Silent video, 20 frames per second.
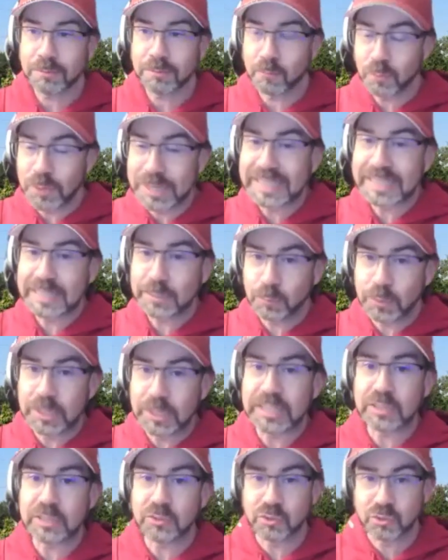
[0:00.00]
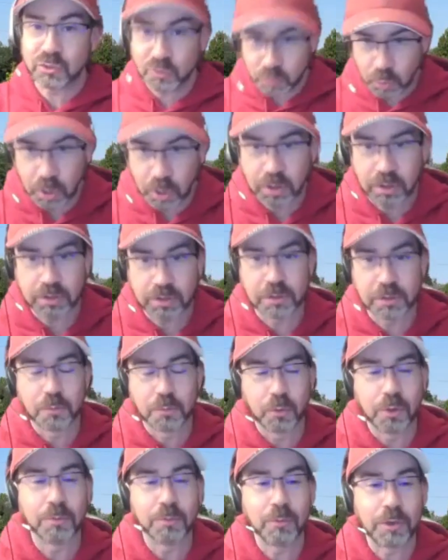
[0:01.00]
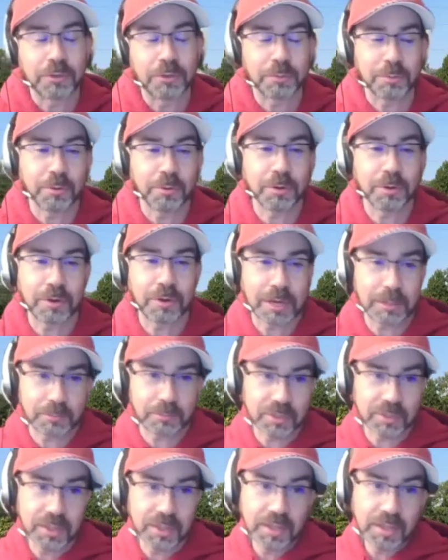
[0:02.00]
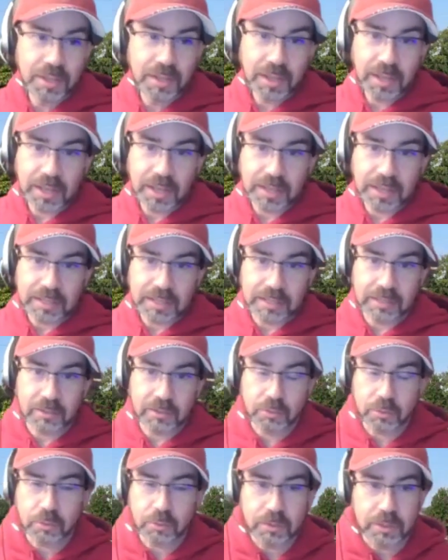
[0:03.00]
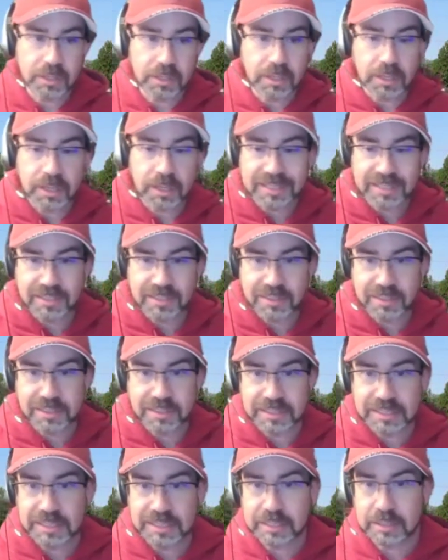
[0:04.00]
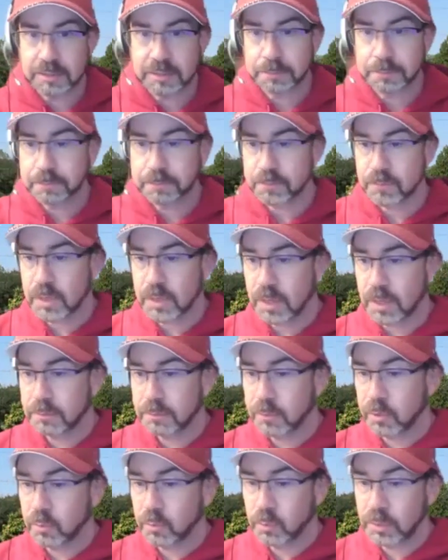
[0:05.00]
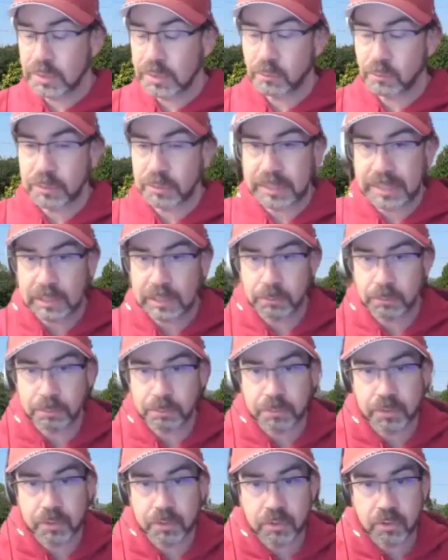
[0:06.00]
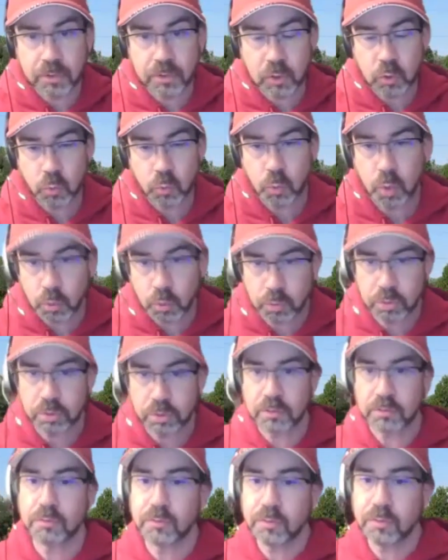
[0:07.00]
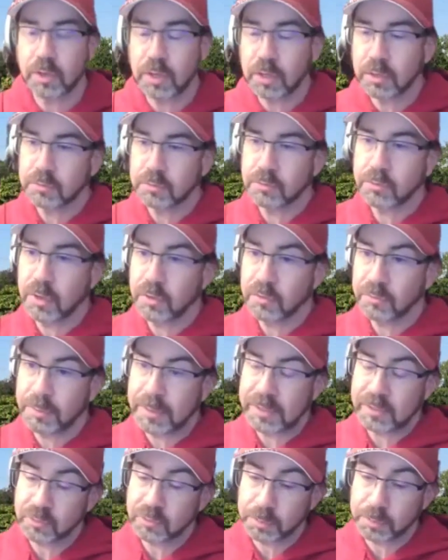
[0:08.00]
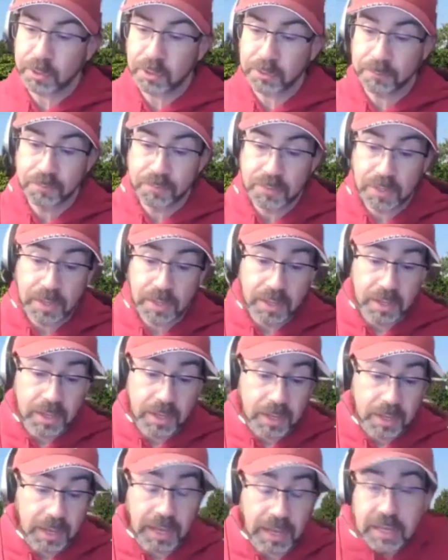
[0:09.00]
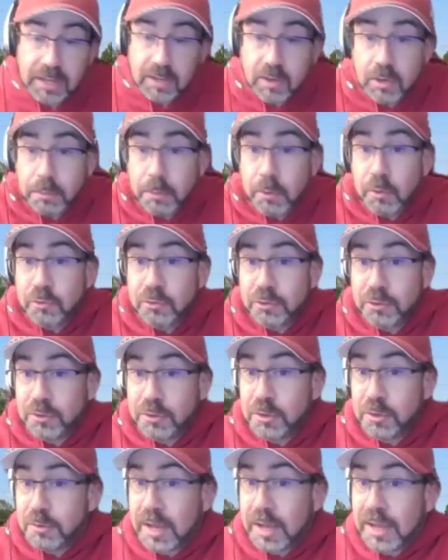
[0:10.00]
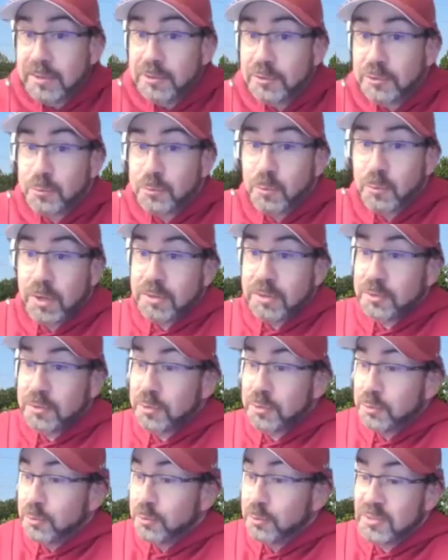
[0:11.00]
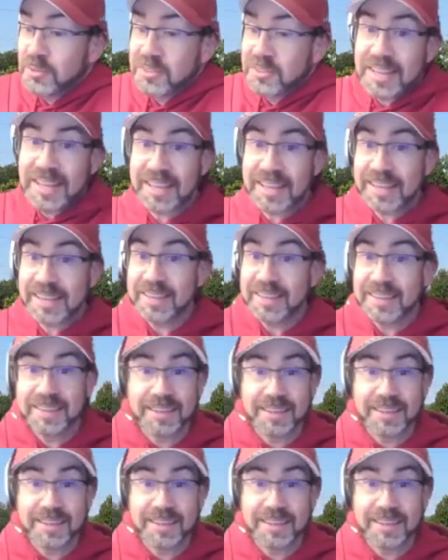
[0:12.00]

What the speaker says: really strong warm weather programs into the league. Can really help the growth of baseball. And on a personal note, I just want to say,